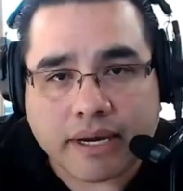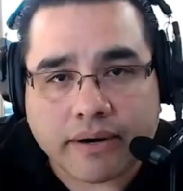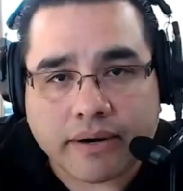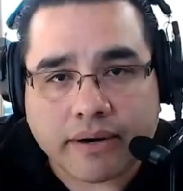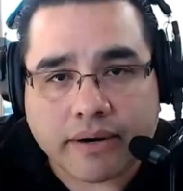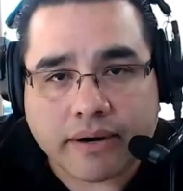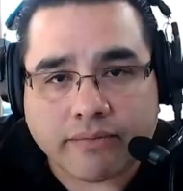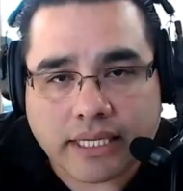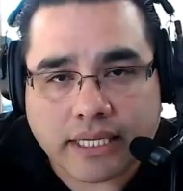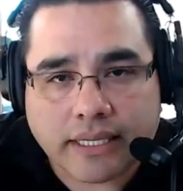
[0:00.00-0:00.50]
amount of
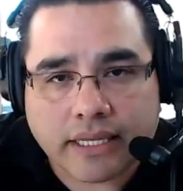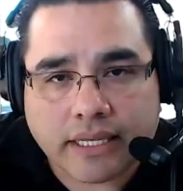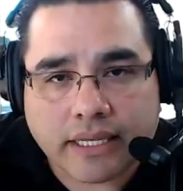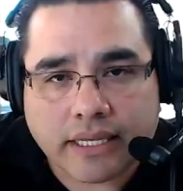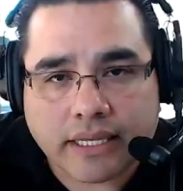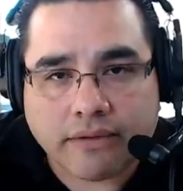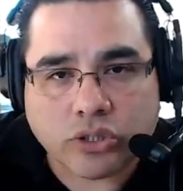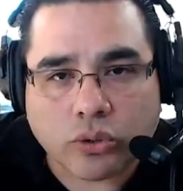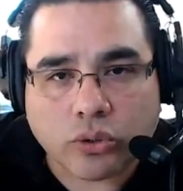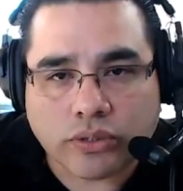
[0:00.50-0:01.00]
real estate that
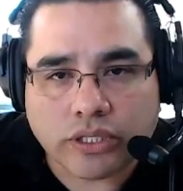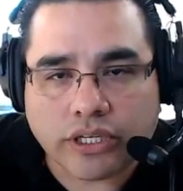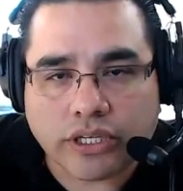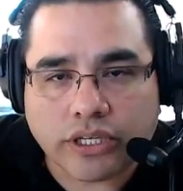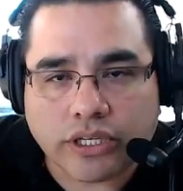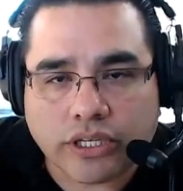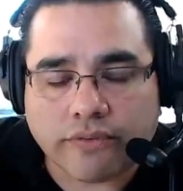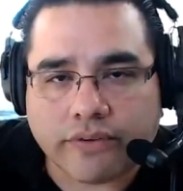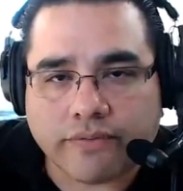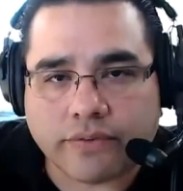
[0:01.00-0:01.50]
you've sold in
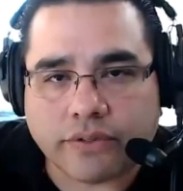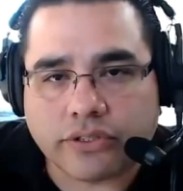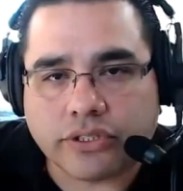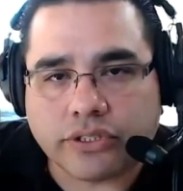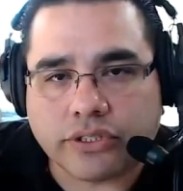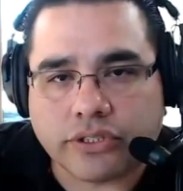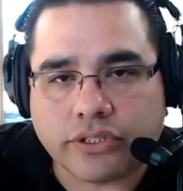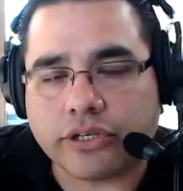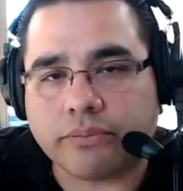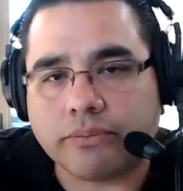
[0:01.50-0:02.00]
your very
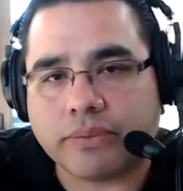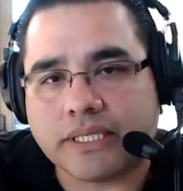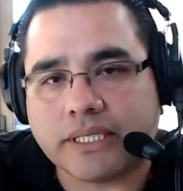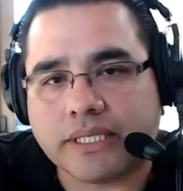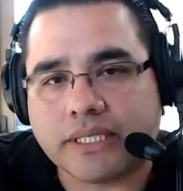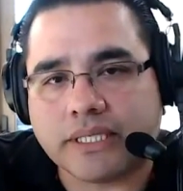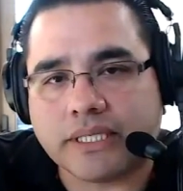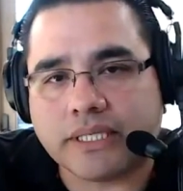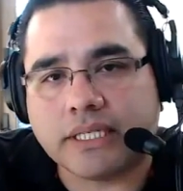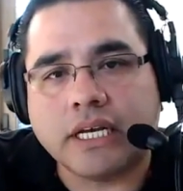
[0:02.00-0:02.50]
first year in your
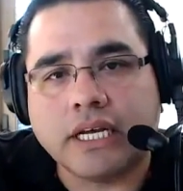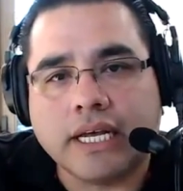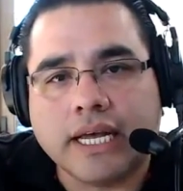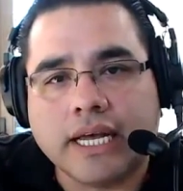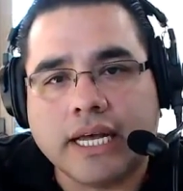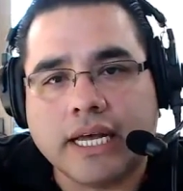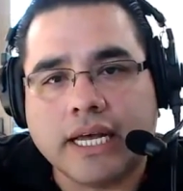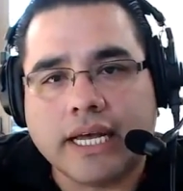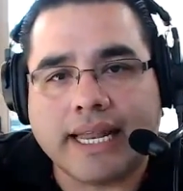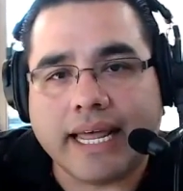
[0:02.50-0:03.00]
business.
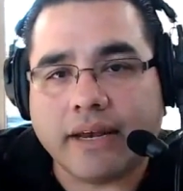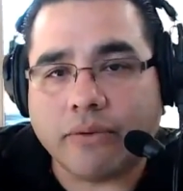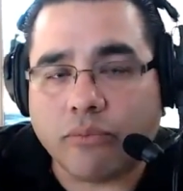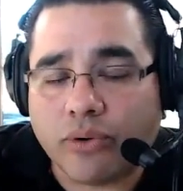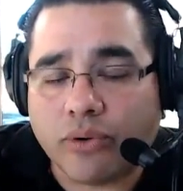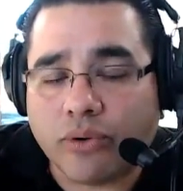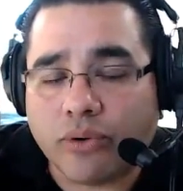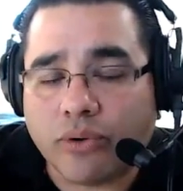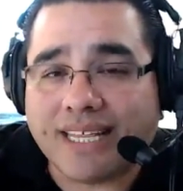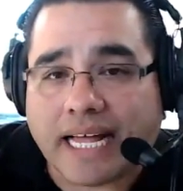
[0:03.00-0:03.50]
And
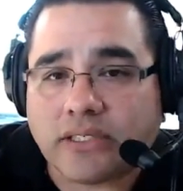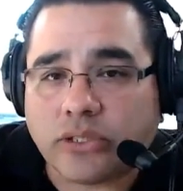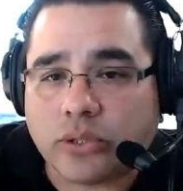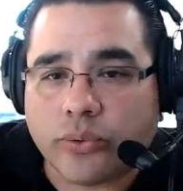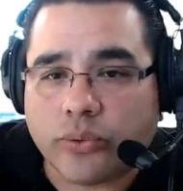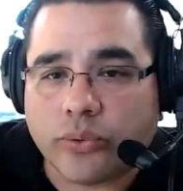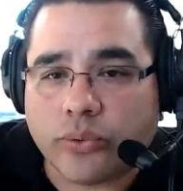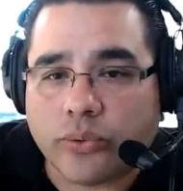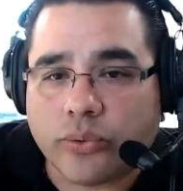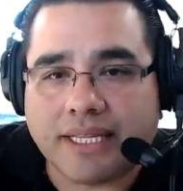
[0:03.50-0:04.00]
really that's
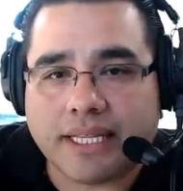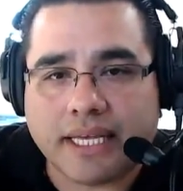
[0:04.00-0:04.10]
going to